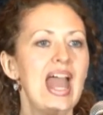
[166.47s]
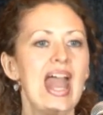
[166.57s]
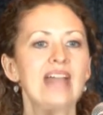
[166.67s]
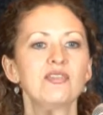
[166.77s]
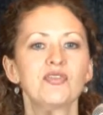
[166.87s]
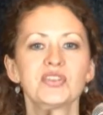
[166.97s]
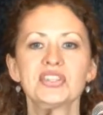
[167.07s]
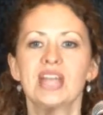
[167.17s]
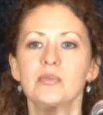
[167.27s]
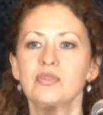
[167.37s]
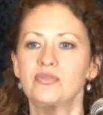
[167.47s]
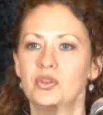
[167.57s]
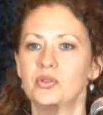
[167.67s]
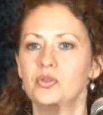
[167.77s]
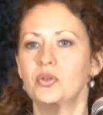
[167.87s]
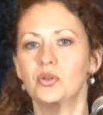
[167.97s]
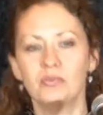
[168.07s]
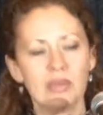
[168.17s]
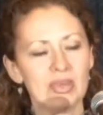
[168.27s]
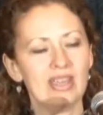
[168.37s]
And for some of you who
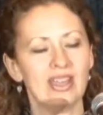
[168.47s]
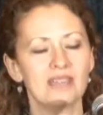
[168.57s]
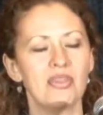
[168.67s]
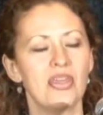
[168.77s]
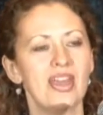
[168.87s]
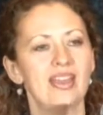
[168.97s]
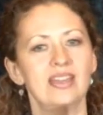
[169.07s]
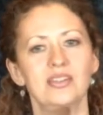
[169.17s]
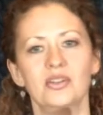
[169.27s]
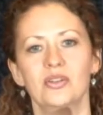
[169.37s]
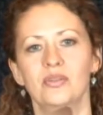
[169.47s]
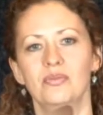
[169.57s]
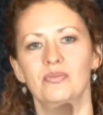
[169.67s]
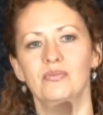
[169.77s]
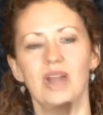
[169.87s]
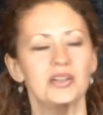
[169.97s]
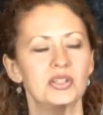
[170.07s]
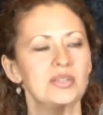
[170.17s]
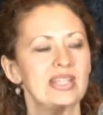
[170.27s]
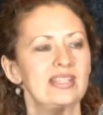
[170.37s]
maybe can think in your not
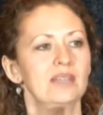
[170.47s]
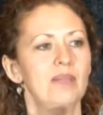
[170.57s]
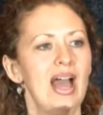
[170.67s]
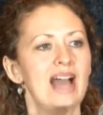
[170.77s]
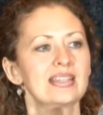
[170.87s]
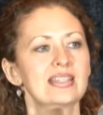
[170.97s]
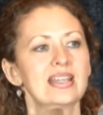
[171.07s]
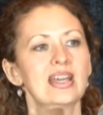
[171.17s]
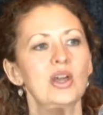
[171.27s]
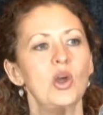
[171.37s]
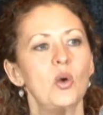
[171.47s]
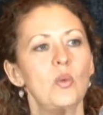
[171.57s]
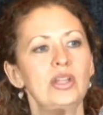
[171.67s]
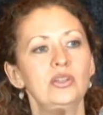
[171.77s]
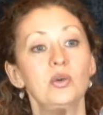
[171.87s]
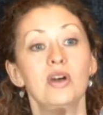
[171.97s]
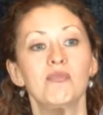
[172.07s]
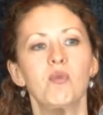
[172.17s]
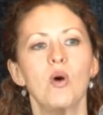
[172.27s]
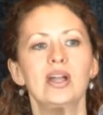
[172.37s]
too distant past, when you have
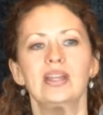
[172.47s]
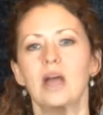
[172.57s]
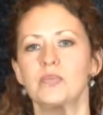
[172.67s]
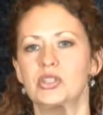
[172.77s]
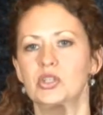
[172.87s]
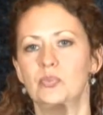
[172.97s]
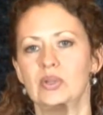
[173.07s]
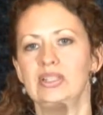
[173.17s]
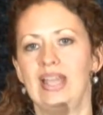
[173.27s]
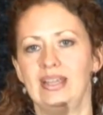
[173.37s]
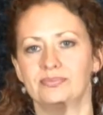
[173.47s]
woken up super late,